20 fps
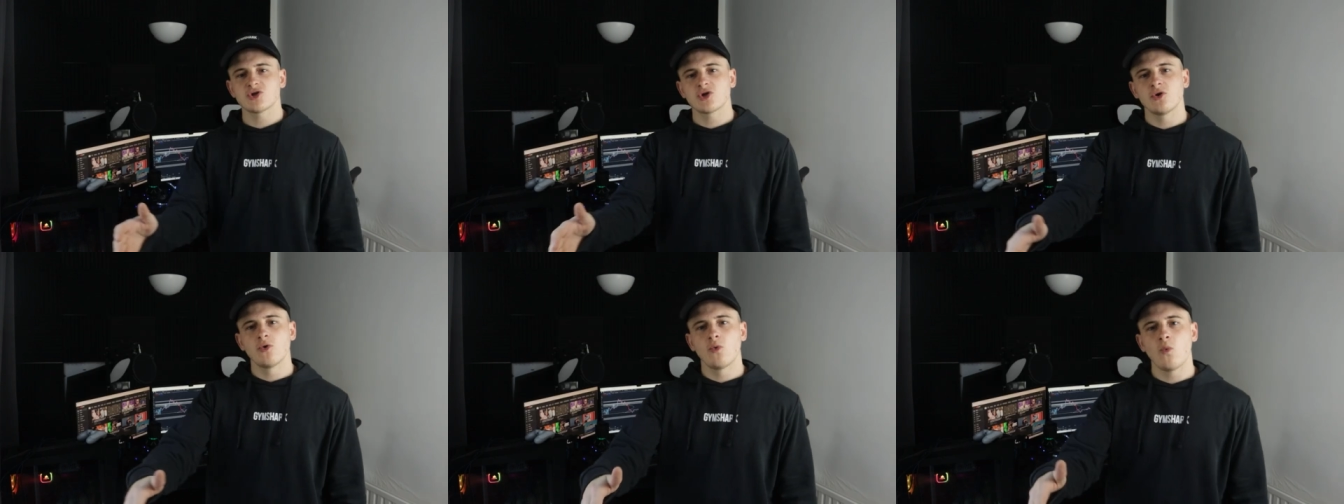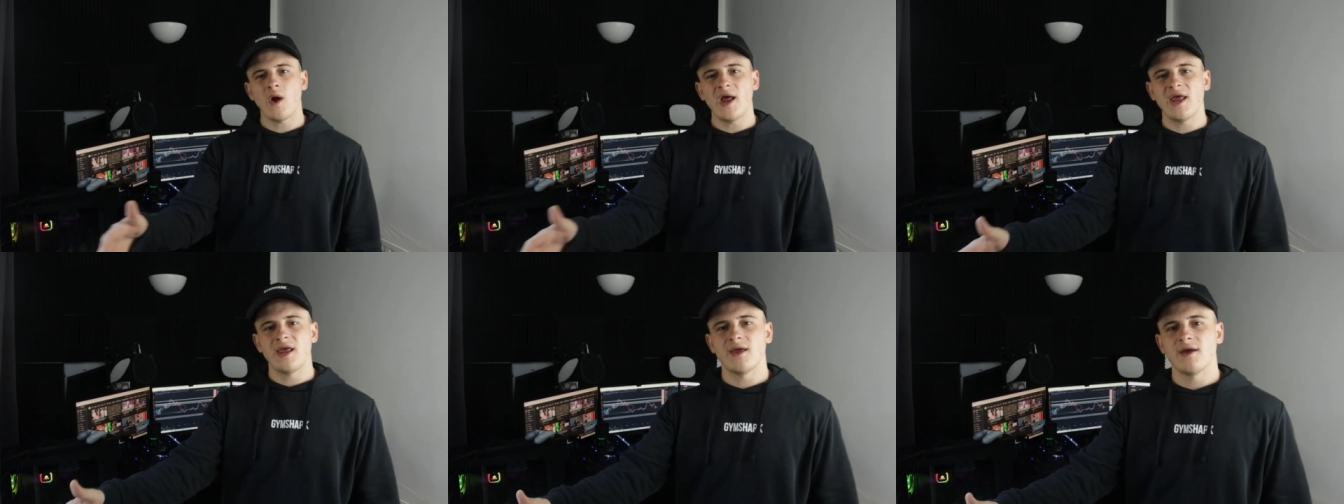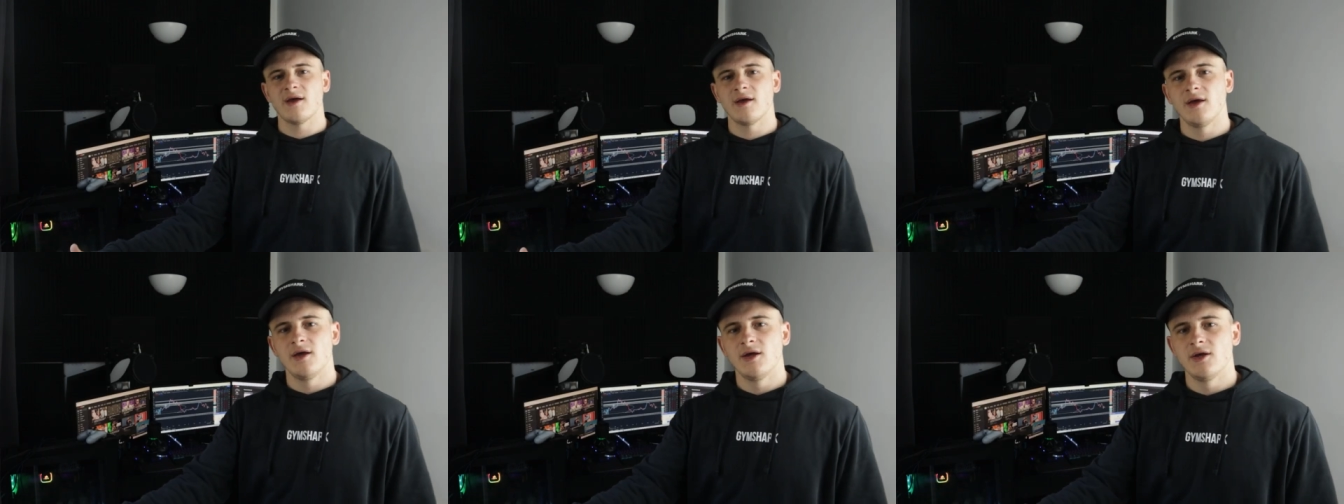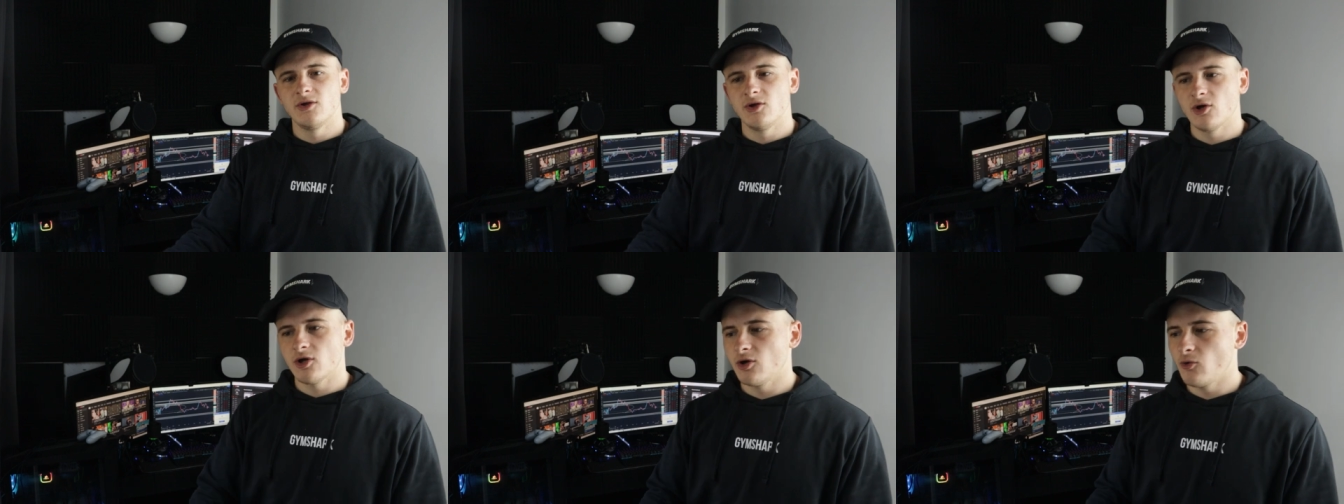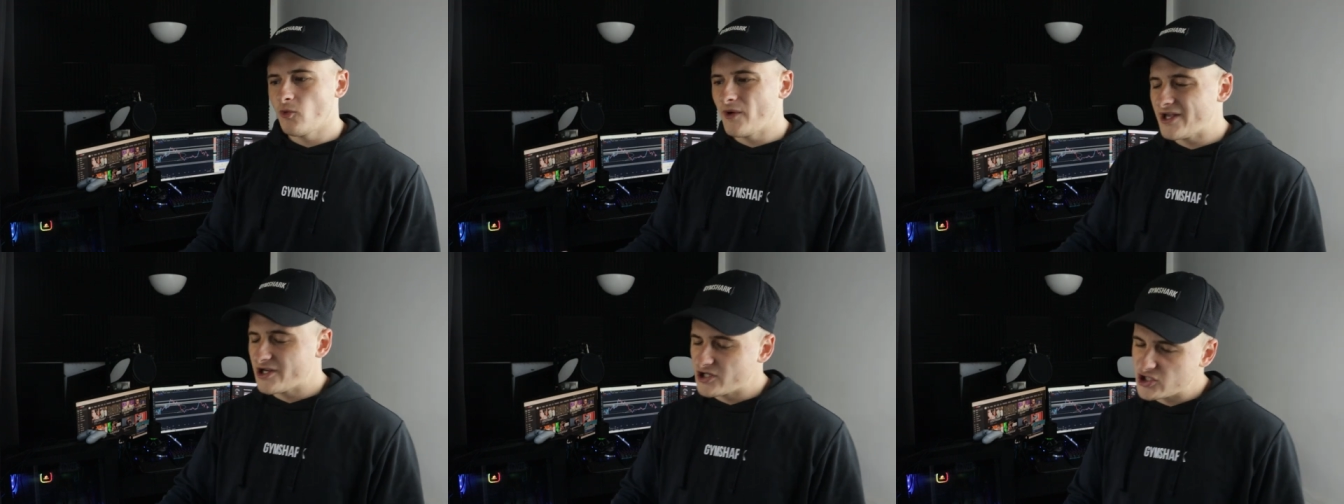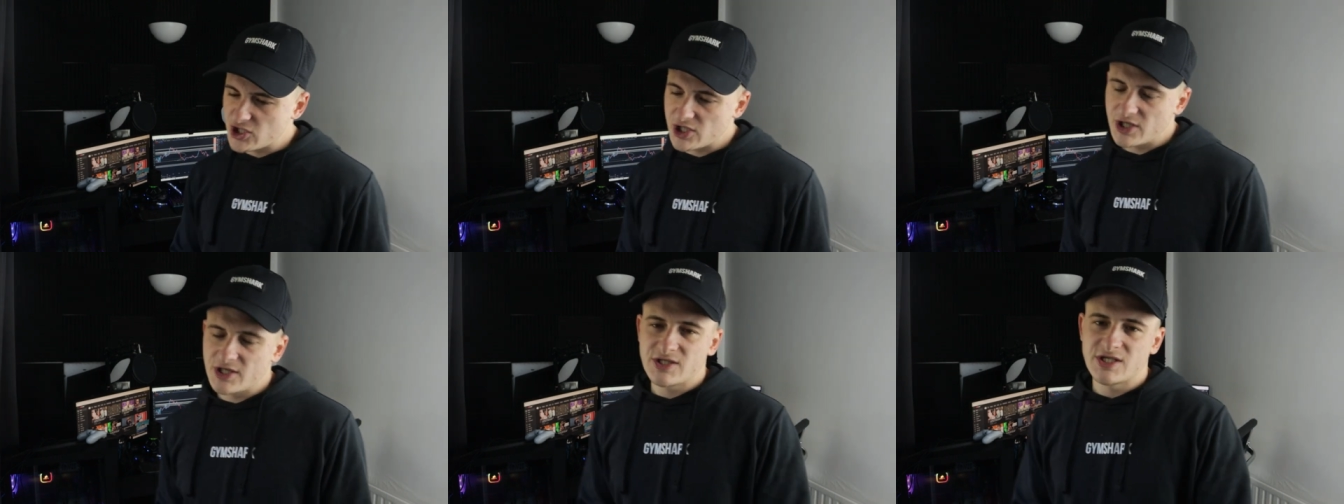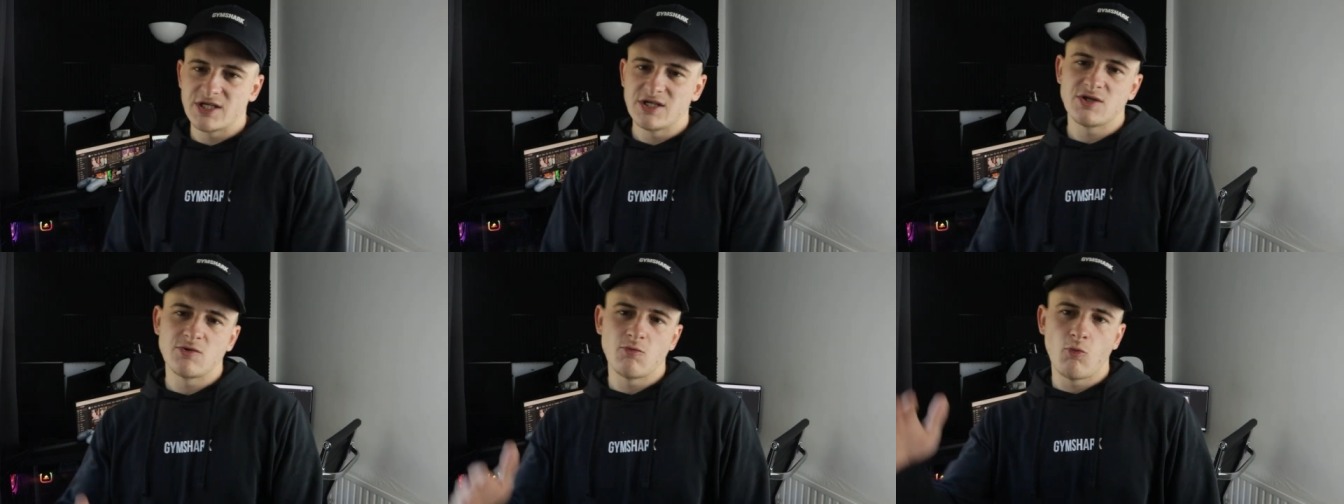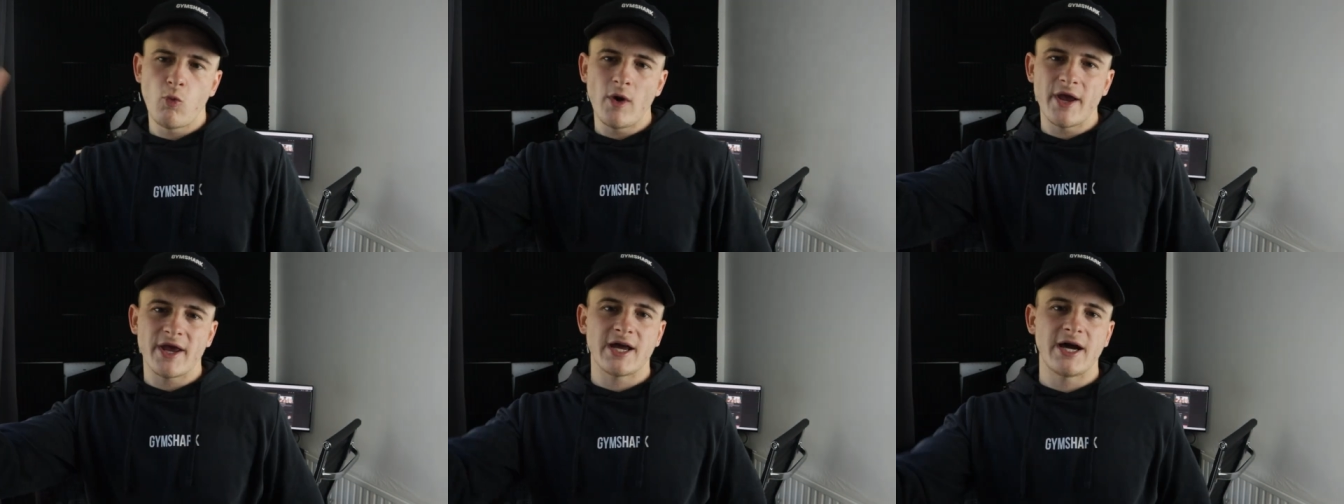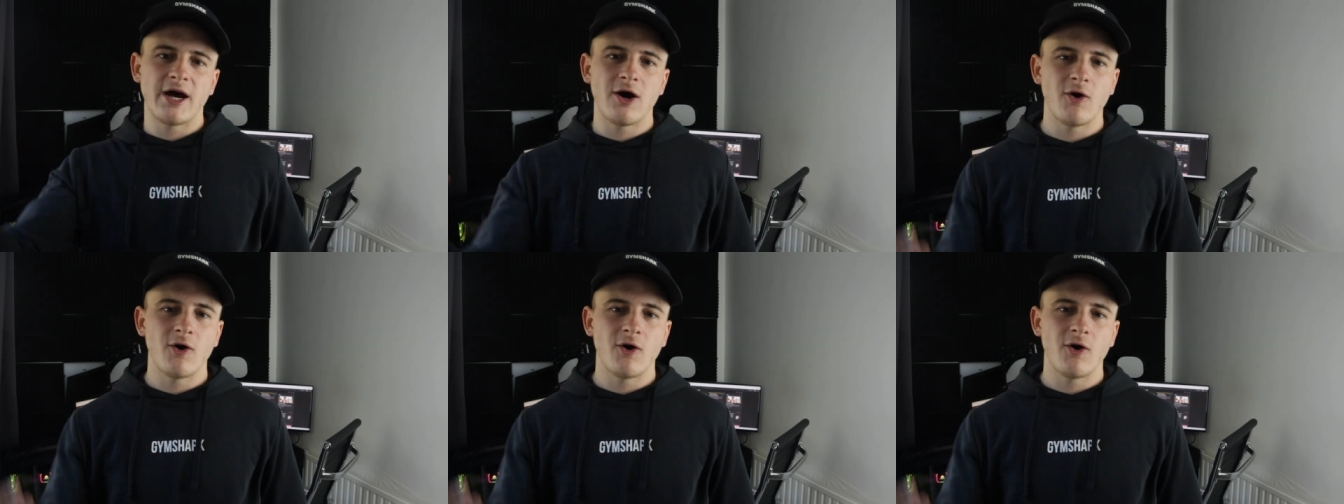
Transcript: just gonna wait you're gonna wait because you're gonna see some wick